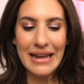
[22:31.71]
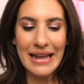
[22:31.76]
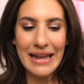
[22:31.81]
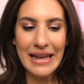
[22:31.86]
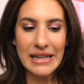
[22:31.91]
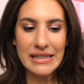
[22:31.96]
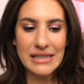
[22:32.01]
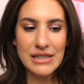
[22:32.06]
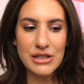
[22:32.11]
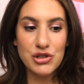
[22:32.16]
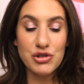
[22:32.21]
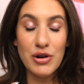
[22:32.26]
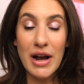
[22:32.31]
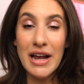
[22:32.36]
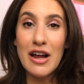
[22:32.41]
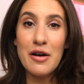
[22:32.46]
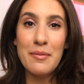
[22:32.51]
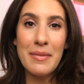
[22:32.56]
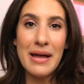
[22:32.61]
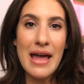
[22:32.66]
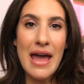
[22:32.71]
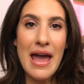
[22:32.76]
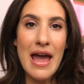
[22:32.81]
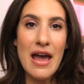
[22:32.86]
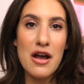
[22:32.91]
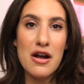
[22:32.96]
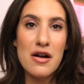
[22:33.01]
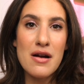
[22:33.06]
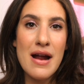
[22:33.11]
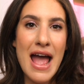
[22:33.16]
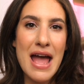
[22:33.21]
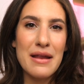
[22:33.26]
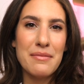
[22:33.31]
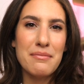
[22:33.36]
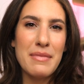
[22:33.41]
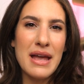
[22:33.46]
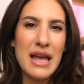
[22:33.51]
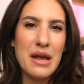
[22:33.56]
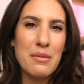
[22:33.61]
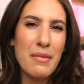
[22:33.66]
it dried out my hair
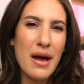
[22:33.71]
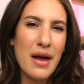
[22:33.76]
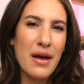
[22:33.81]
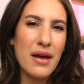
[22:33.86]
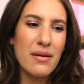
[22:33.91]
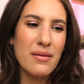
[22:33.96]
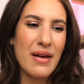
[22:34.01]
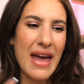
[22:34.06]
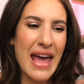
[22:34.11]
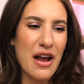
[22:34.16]
and made my